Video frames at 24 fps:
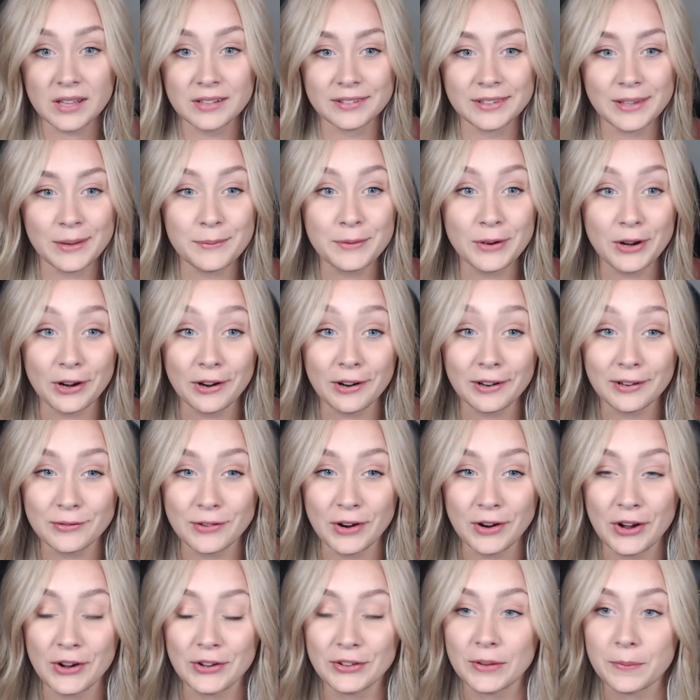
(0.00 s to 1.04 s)
some girl
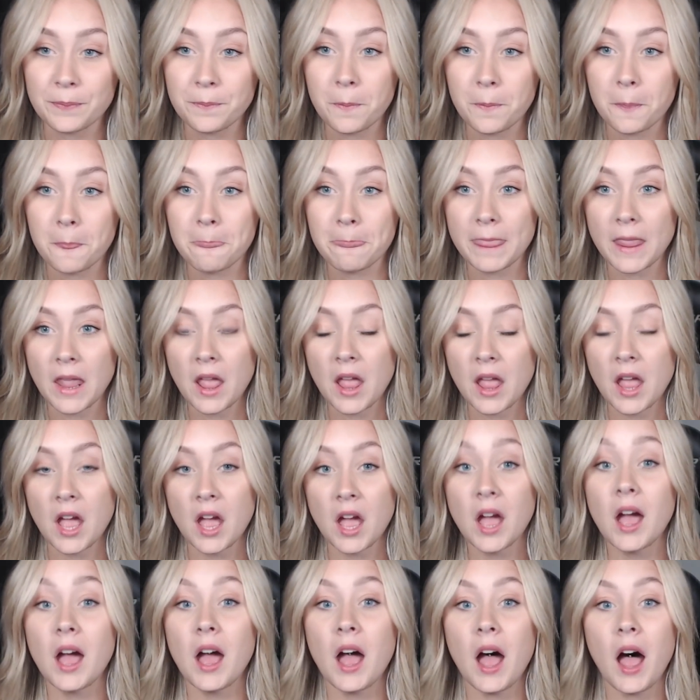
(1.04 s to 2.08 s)
wrote
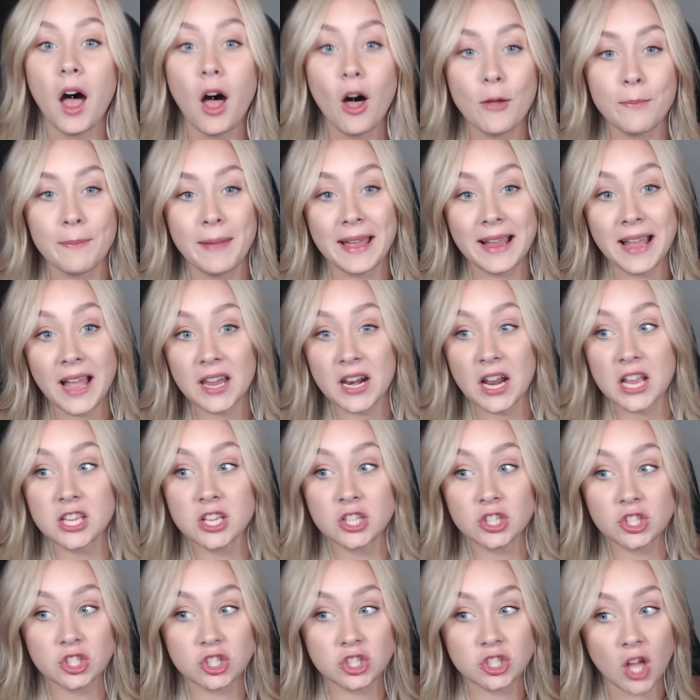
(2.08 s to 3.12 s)
Oh my god, I
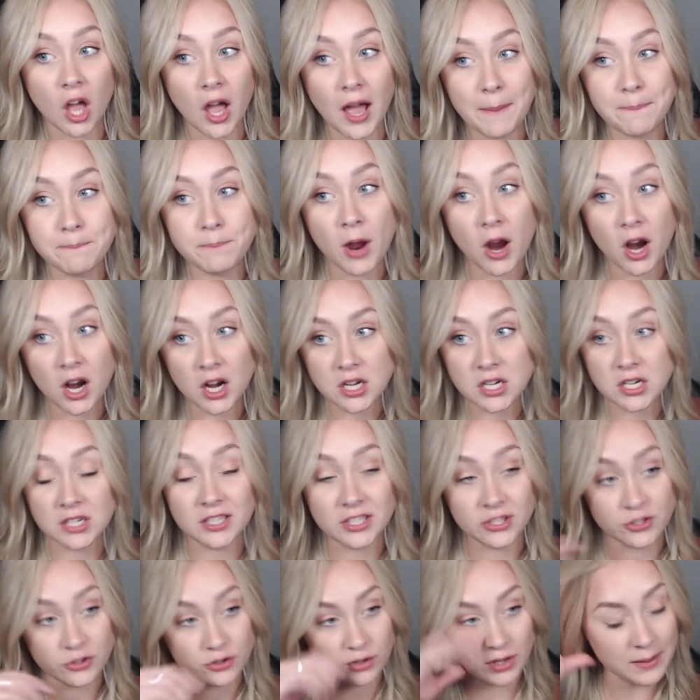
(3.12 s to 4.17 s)
just saw a partnered
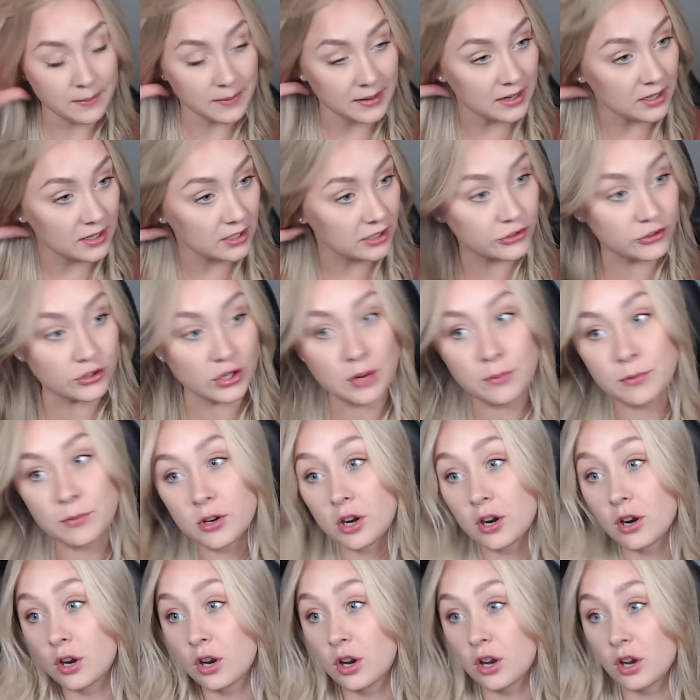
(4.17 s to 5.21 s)
streamer streamer
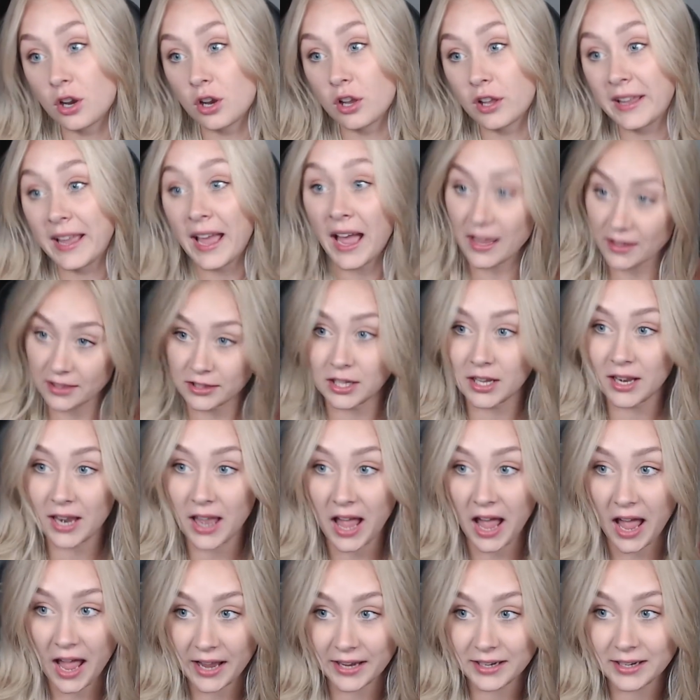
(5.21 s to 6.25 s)
cut the
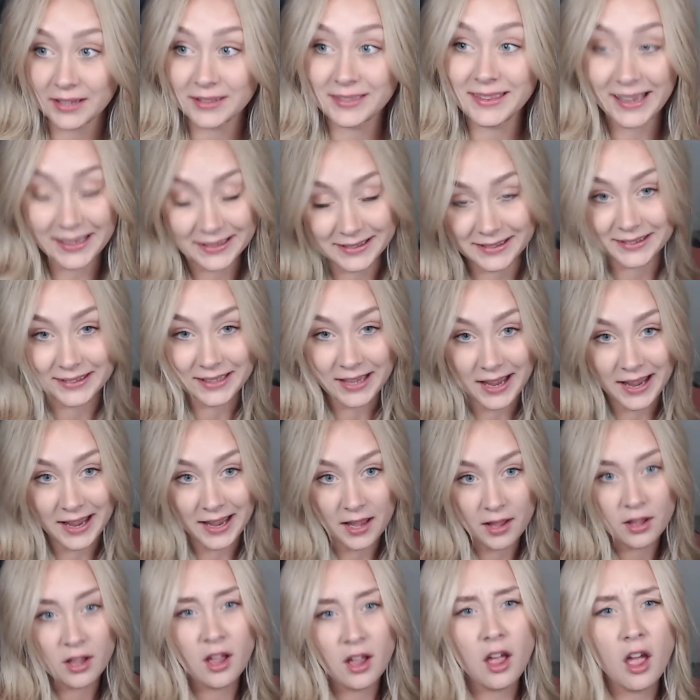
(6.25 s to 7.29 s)
line and then
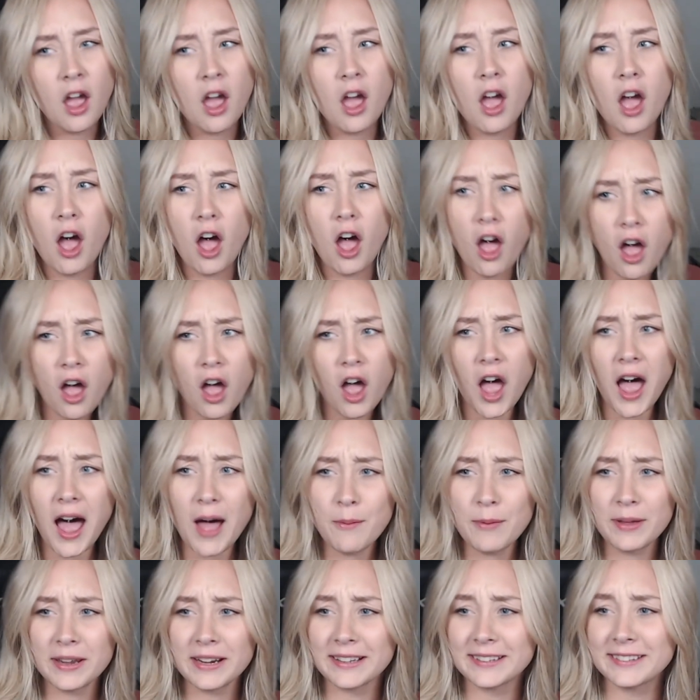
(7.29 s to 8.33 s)
say How
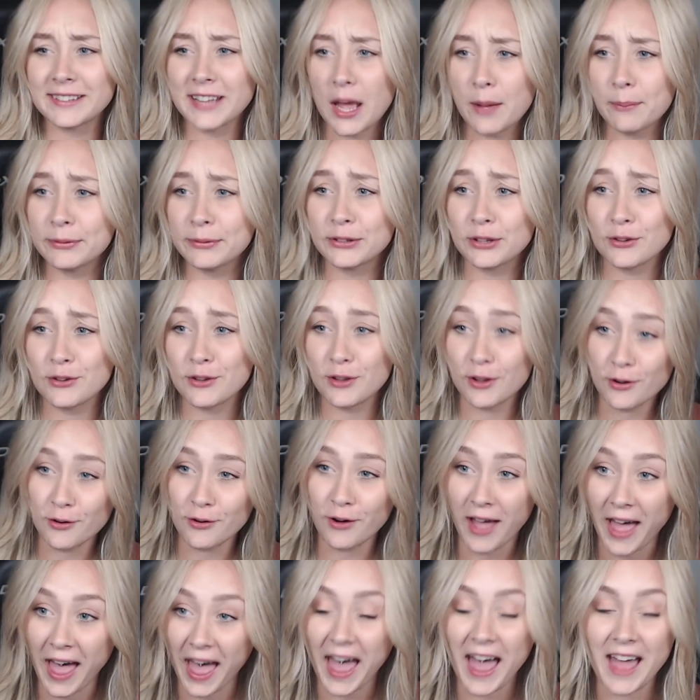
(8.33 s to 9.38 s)
many subs do you
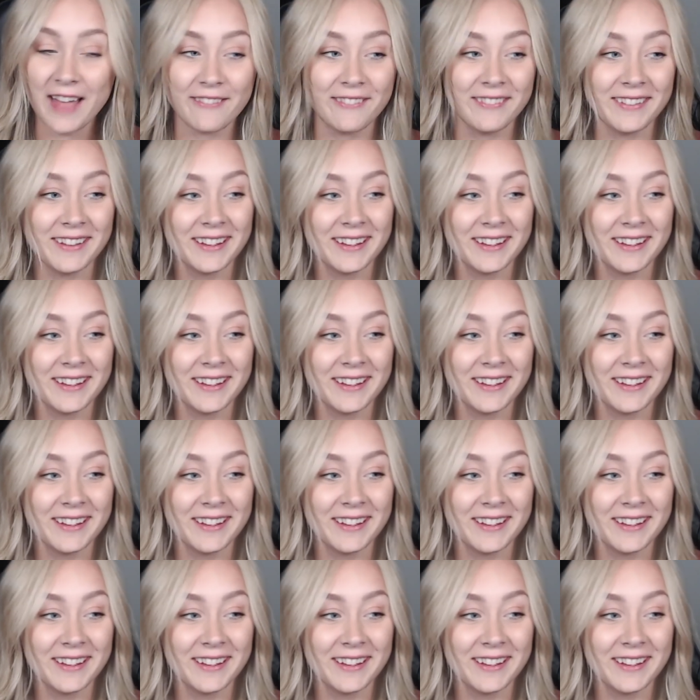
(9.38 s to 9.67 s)
have?